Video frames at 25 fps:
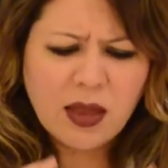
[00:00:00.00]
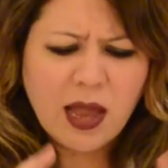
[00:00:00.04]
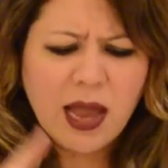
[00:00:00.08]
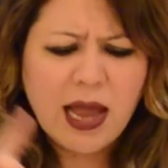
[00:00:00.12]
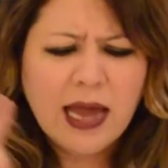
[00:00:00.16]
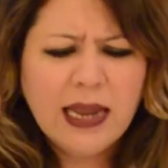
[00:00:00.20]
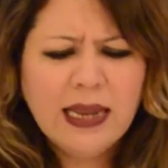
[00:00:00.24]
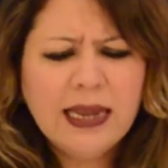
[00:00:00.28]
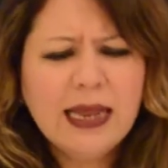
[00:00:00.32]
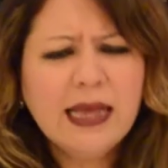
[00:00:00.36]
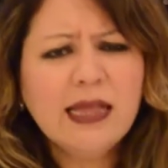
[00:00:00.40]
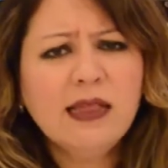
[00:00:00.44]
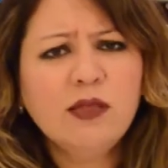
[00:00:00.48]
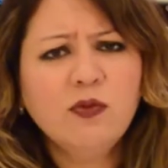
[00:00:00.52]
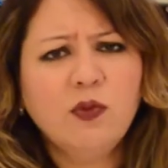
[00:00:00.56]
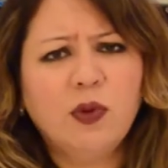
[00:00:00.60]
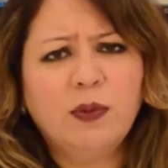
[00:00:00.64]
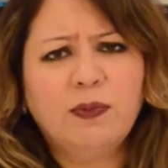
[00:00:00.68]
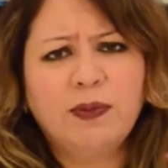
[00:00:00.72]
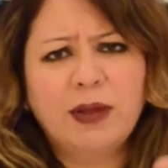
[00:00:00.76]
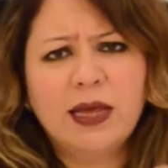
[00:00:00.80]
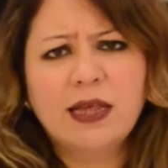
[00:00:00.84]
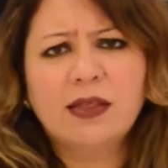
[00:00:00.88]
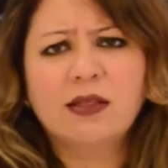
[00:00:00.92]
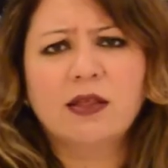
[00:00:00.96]
unless we
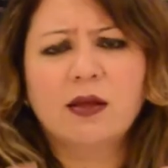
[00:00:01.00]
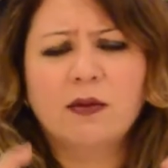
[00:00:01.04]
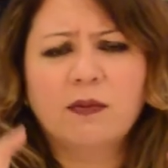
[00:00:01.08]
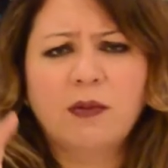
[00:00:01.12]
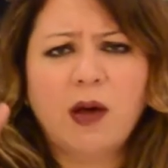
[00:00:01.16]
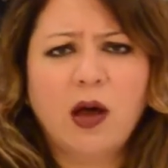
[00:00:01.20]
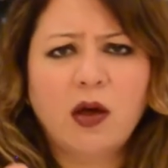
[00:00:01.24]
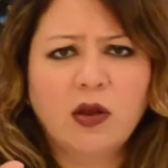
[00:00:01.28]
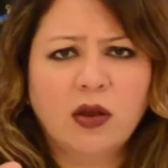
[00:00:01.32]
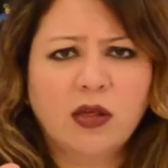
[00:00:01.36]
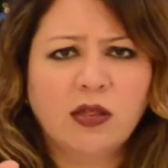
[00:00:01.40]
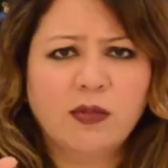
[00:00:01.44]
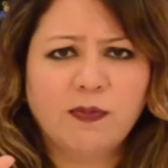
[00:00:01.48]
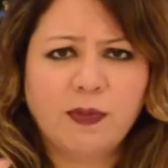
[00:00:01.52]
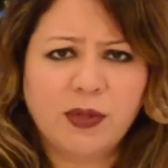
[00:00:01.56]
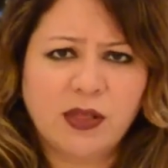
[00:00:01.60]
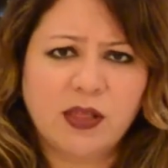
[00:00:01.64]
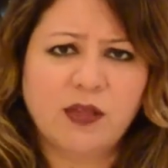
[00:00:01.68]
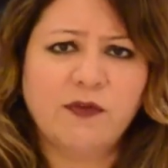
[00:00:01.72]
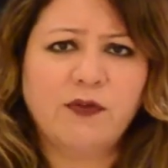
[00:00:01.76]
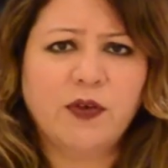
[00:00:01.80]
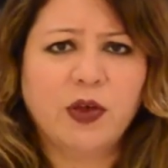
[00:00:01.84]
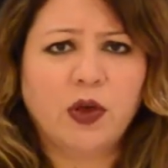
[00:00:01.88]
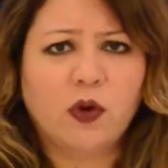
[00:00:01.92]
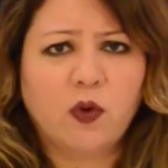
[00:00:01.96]
place them on a
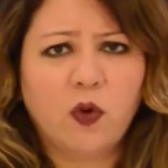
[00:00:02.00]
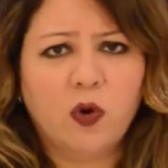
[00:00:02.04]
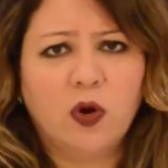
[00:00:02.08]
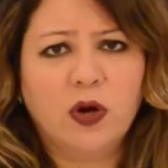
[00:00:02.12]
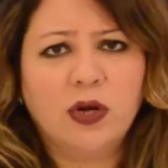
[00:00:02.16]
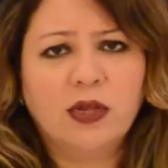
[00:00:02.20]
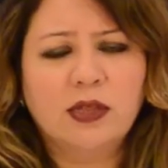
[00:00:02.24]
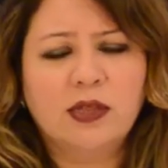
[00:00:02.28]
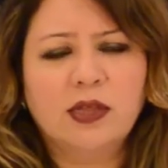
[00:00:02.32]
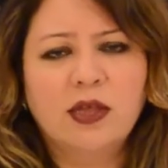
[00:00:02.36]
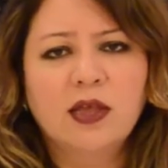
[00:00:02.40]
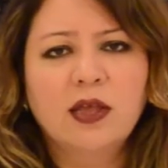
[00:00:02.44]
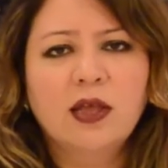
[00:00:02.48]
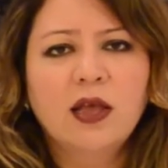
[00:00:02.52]
specific course.